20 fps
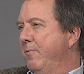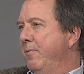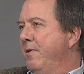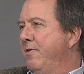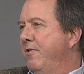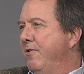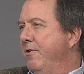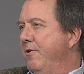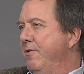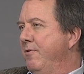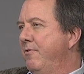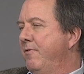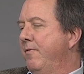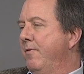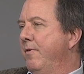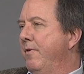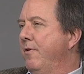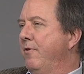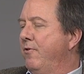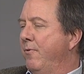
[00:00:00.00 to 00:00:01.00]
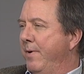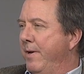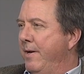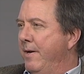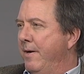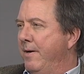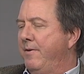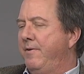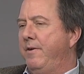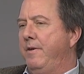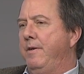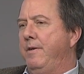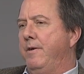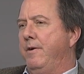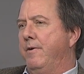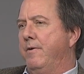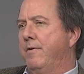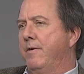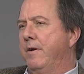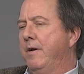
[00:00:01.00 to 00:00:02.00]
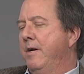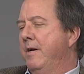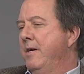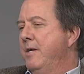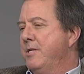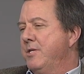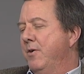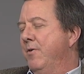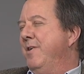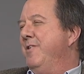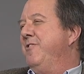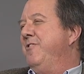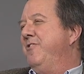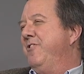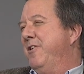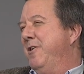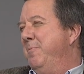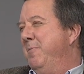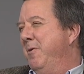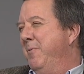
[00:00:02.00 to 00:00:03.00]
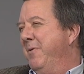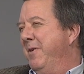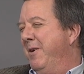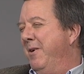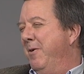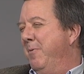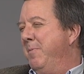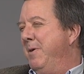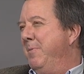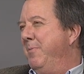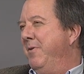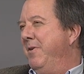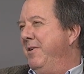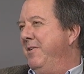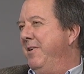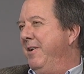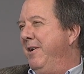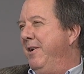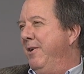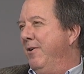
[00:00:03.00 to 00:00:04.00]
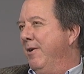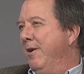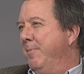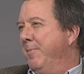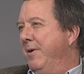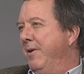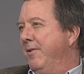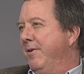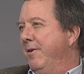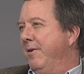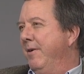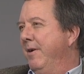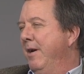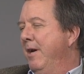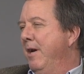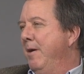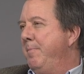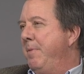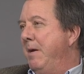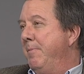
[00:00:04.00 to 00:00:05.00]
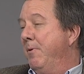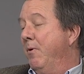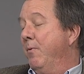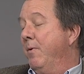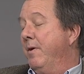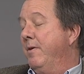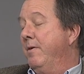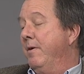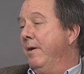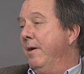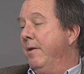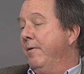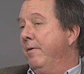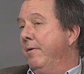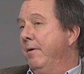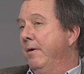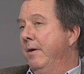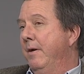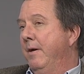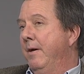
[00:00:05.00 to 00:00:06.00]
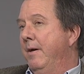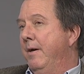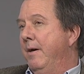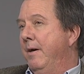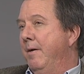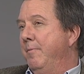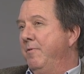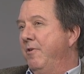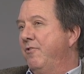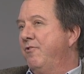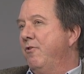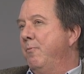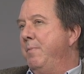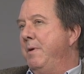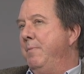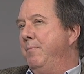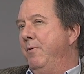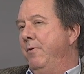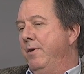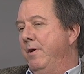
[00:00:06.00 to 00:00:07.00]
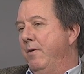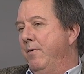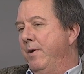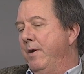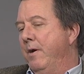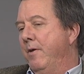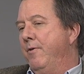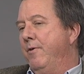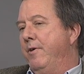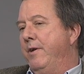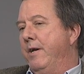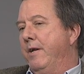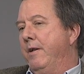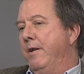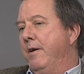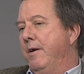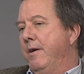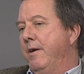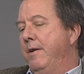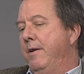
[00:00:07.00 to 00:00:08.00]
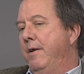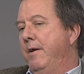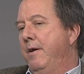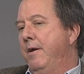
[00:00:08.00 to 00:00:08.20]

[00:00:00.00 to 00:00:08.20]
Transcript: returns for the 2019 year. So as you said a moment ago, people need to gear up, get their mm. paperwork together, um, just so people know another deadline,